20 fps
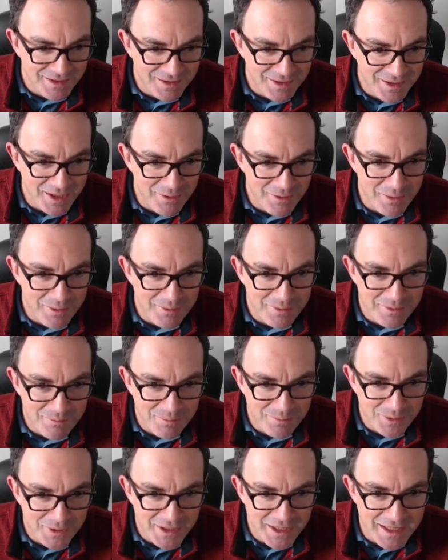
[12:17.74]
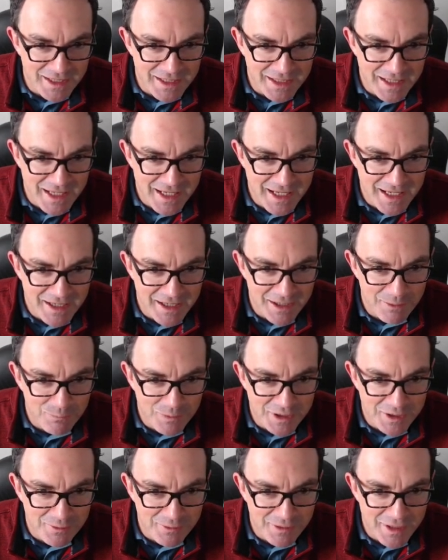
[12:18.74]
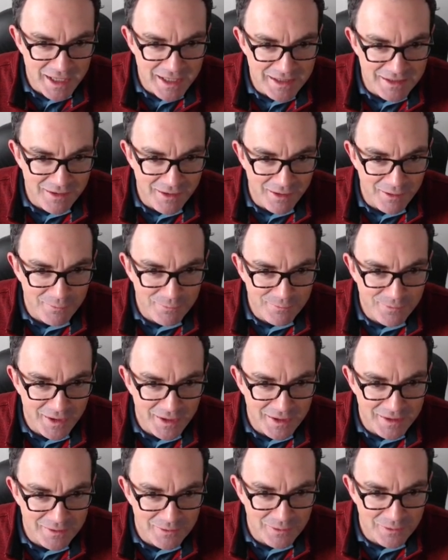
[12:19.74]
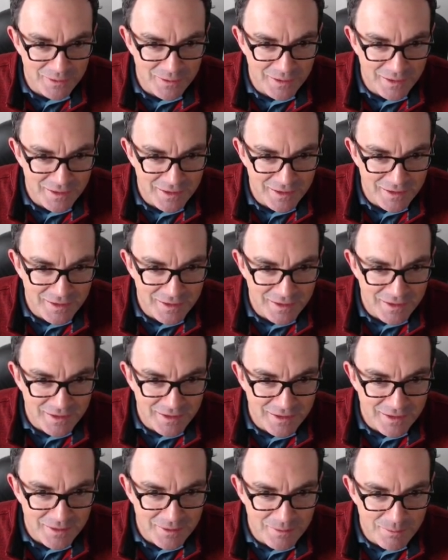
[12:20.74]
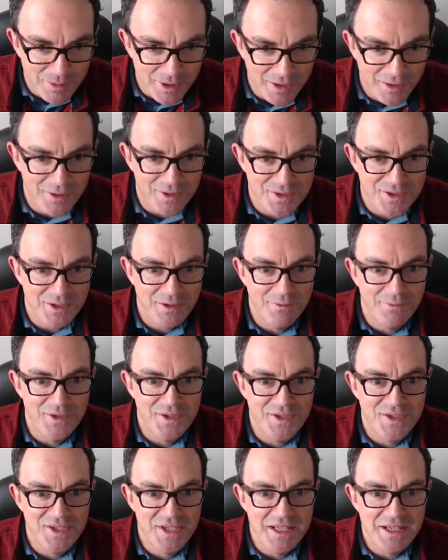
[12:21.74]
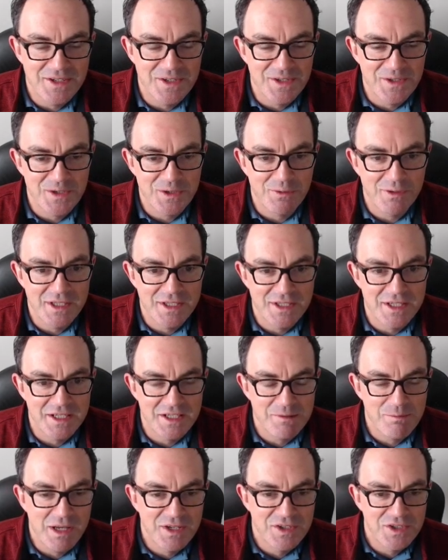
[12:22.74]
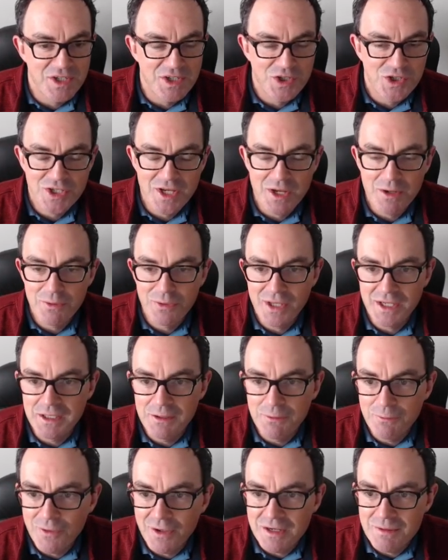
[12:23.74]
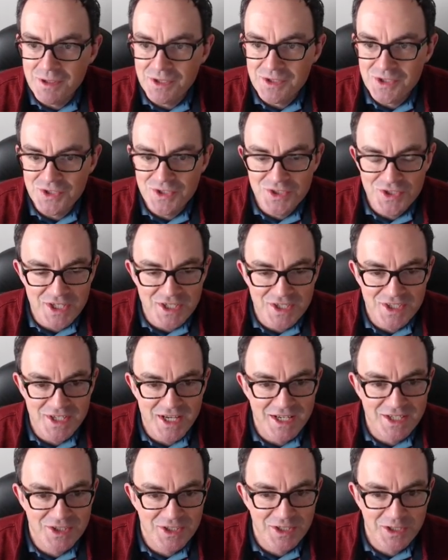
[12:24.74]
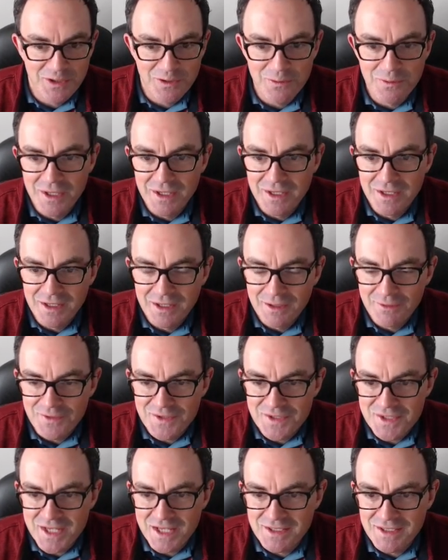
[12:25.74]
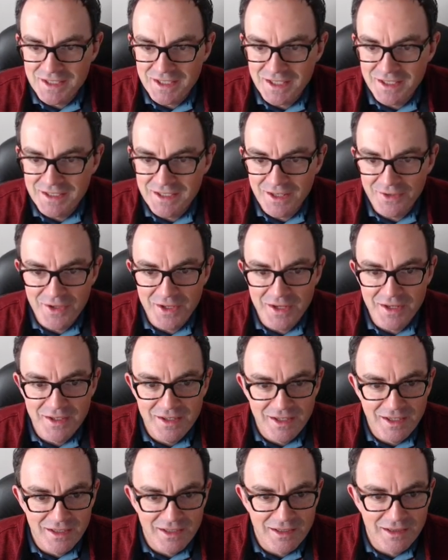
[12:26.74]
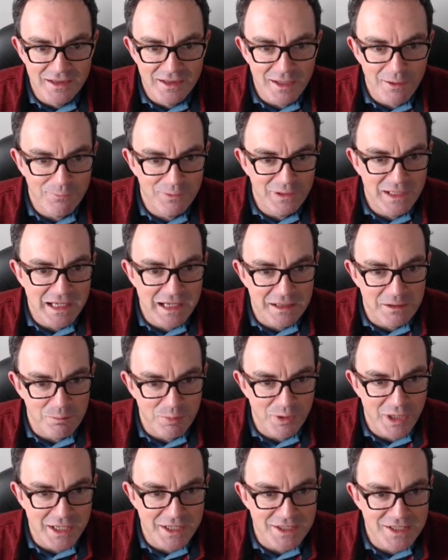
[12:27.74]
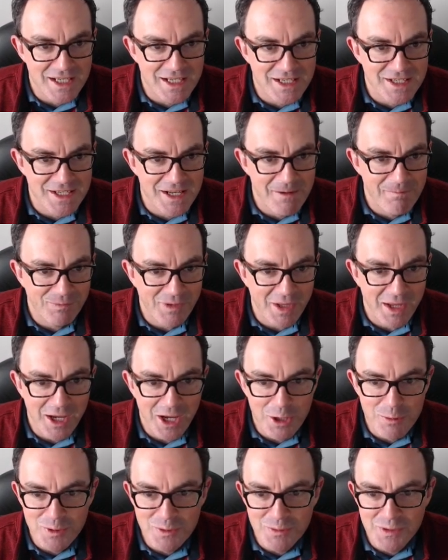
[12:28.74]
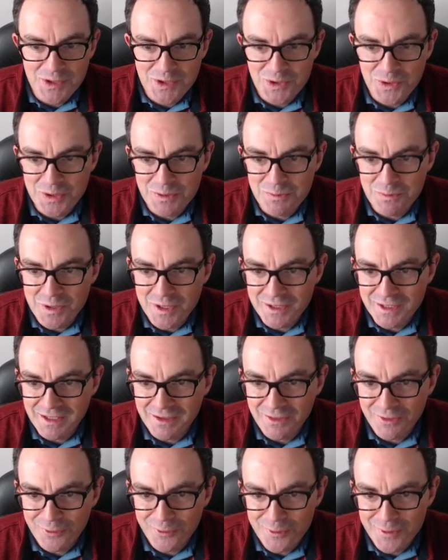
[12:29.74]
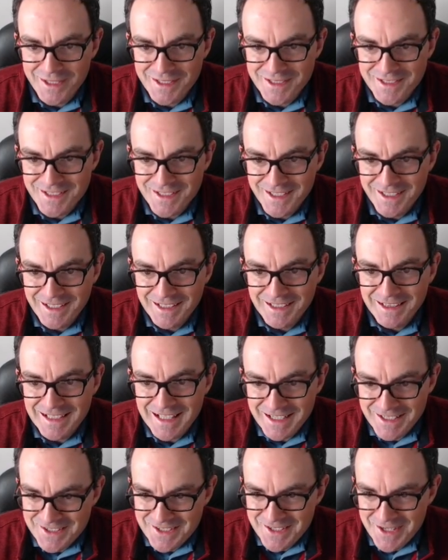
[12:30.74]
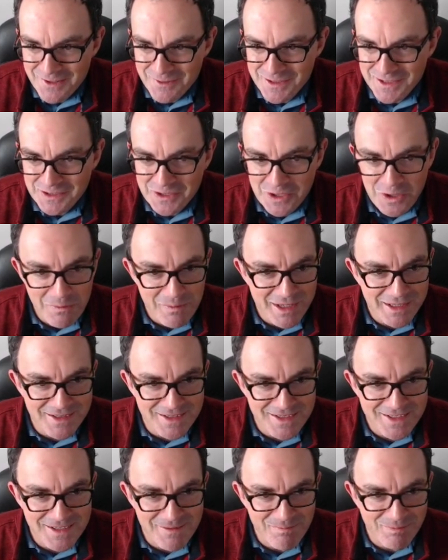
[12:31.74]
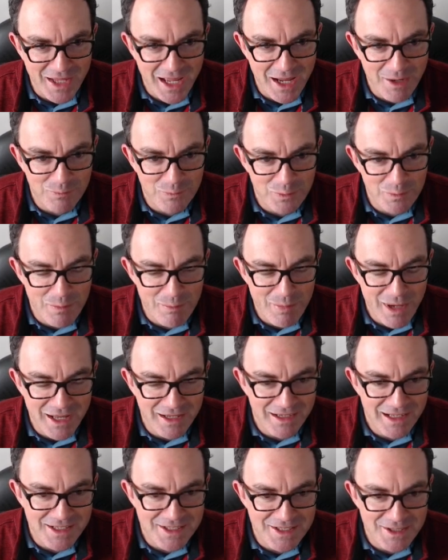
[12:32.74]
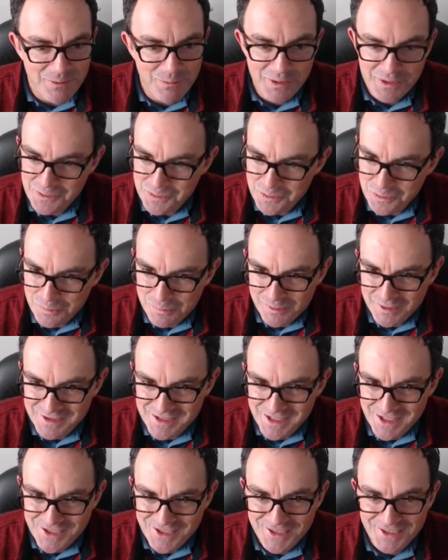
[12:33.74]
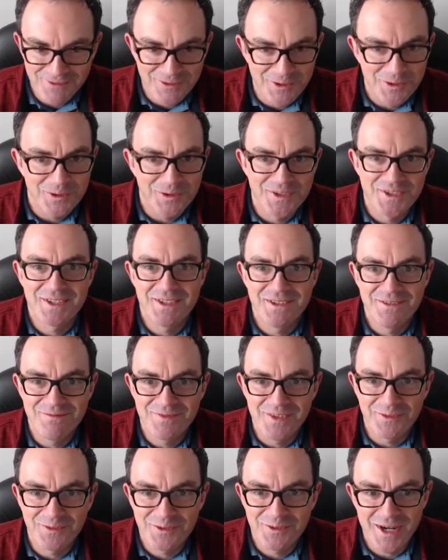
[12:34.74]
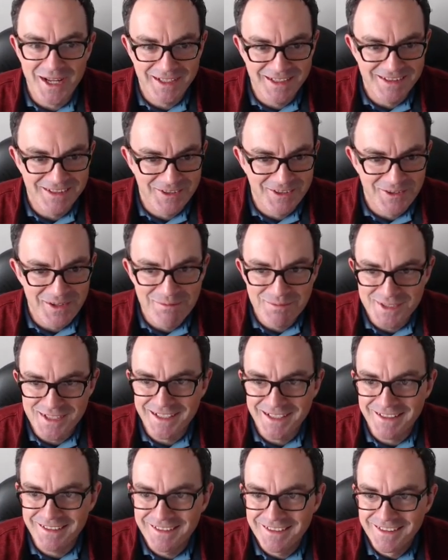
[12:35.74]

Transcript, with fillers: go and put it in here, and we create our final part of the season's greetings message. So thank you very much to GCHQ for setting another lovely little brain teaser. I hope you enjoyed working through it. Let us know in the comments, and we'll be back later with a normal edition, of course, of Cracking the Cryptic.